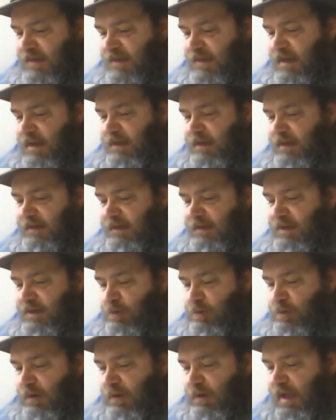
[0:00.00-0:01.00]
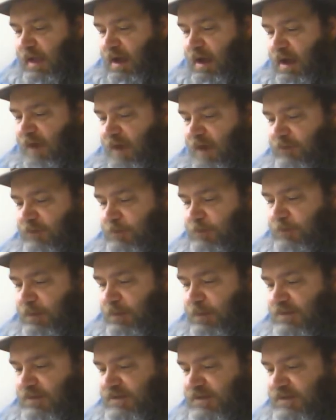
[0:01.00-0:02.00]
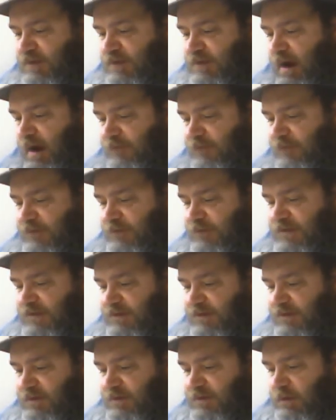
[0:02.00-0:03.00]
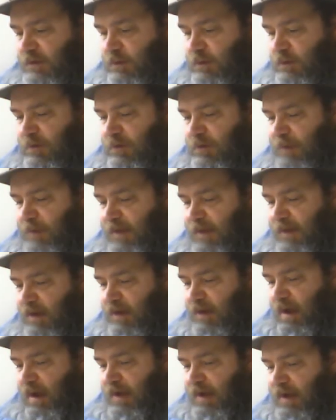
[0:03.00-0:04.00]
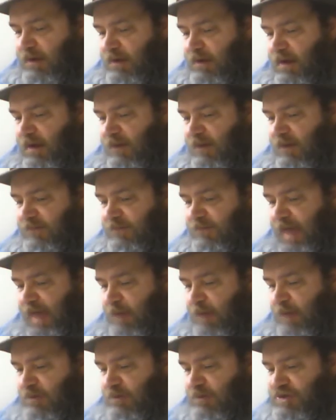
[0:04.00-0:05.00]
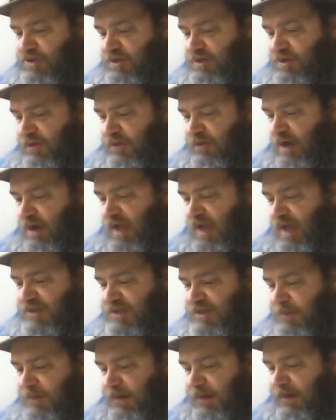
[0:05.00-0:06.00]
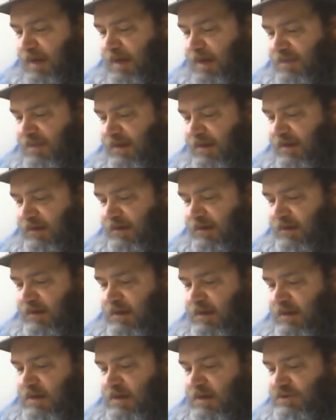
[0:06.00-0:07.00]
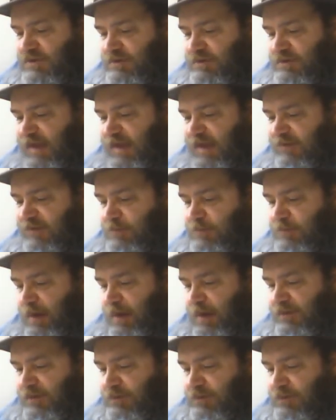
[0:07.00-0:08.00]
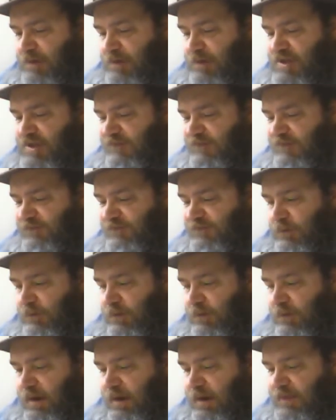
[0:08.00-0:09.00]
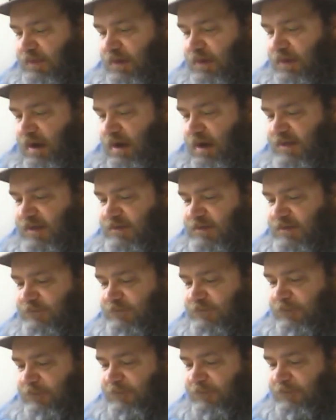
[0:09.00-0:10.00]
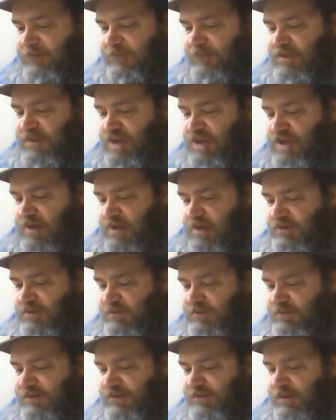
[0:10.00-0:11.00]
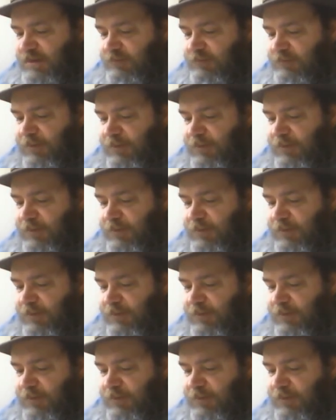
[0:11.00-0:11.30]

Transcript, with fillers: Neither will I offer burnt offerings unto the Lord my God of that which doth cost me nothing. So David bought the threshing floor and the oxen for 50 shekels of silver."